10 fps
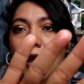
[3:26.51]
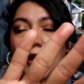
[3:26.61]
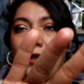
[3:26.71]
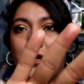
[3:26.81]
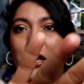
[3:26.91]

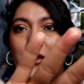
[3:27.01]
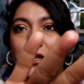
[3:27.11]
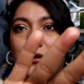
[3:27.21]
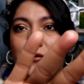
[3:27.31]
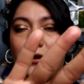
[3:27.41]
And again,
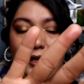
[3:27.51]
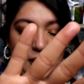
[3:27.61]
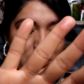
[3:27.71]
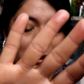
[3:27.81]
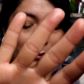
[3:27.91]
this one's very
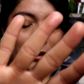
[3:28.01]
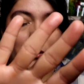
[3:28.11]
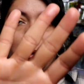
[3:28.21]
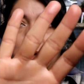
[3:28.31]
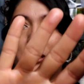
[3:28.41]
similar,
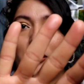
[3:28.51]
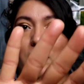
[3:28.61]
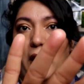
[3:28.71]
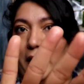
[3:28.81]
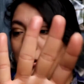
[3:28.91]
but it's a little
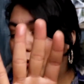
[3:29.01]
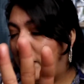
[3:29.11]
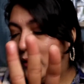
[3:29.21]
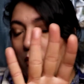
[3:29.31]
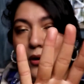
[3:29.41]
lighter
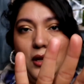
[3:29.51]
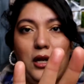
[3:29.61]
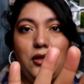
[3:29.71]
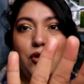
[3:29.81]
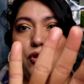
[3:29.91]
than the one that
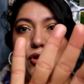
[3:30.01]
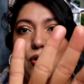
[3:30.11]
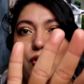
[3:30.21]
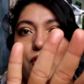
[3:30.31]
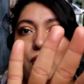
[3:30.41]
I just
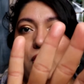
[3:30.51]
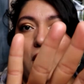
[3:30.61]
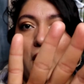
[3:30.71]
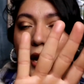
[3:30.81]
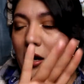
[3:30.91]
showed you.
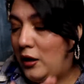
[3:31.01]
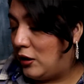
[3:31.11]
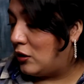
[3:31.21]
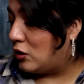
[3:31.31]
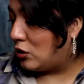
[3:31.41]
And
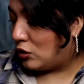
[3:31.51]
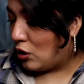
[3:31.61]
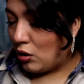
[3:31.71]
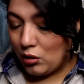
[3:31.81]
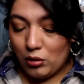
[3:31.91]
it's
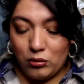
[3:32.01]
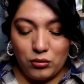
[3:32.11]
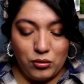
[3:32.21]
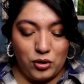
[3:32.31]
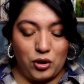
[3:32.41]
so
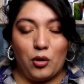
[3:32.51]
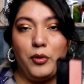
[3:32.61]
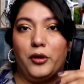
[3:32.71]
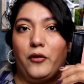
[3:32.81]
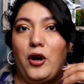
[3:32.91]

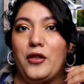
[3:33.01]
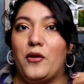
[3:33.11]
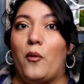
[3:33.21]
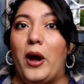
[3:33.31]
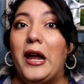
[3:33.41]
beautiful. And
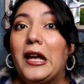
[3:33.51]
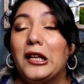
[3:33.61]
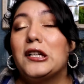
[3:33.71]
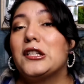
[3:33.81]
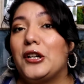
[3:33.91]
the way it
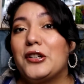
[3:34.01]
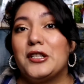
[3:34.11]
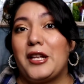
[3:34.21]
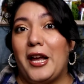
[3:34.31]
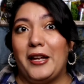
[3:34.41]
looks on your
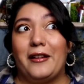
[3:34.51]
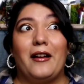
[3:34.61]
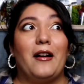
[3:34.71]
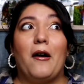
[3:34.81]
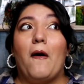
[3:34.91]
skin,
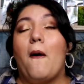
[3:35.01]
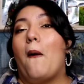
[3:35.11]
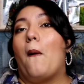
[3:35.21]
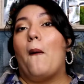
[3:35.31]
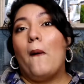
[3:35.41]

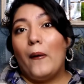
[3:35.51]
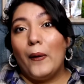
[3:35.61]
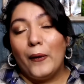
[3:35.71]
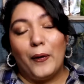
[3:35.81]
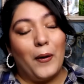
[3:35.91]

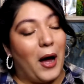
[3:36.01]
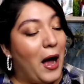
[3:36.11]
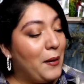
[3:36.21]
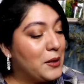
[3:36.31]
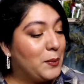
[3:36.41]
oh,
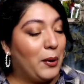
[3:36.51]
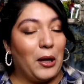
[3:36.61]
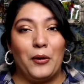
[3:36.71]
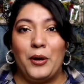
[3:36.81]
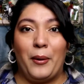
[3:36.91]
I was
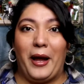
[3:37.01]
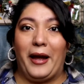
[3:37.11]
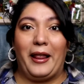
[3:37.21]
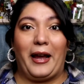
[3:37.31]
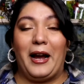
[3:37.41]
blown
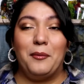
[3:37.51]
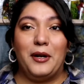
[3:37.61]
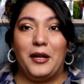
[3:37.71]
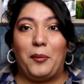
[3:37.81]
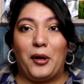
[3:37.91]
away. Like, I'm
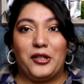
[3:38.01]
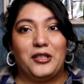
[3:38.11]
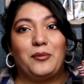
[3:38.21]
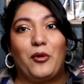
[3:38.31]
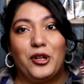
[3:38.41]
ready to
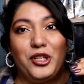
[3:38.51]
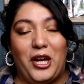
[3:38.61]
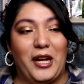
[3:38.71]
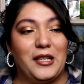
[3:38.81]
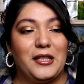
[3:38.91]
purchase more
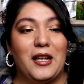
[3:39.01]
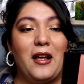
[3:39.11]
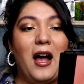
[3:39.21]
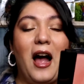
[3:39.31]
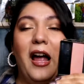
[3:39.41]
shades.
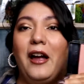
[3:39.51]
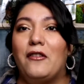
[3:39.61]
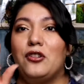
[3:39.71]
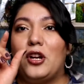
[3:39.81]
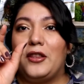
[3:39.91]
I
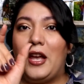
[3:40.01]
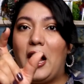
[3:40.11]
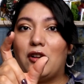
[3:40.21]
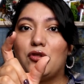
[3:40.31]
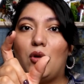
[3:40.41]
haven't tried the
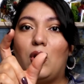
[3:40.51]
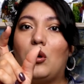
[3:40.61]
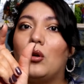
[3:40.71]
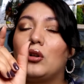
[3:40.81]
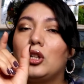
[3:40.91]

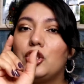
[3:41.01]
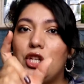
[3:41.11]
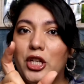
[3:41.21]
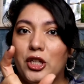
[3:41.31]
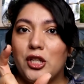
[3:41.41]
actual
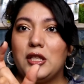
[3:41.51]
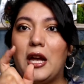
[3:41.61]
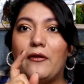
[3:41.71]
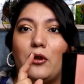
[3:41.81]
cheekers. I've